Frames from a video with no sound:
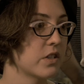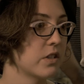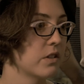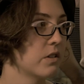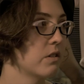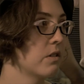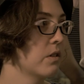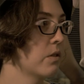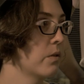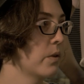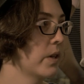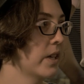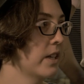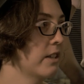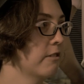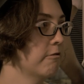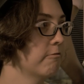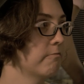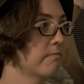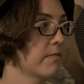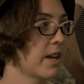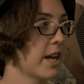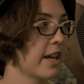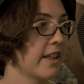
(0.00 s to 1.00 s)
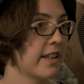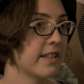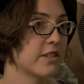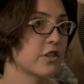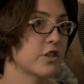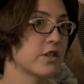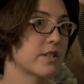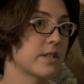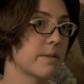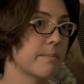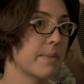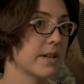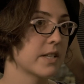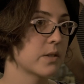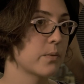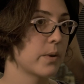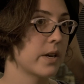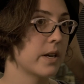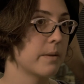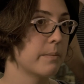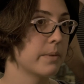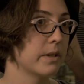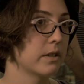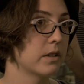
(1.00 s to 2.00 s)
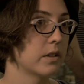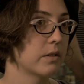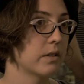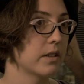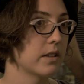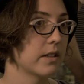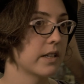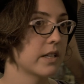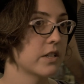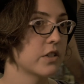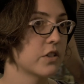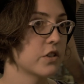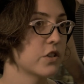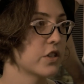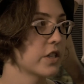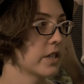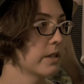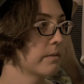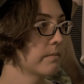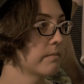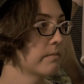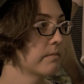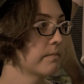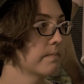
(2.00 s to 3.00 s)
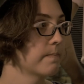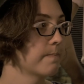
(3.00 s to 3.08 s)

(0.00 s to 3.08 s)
too. and it's just the best way to build the relationship.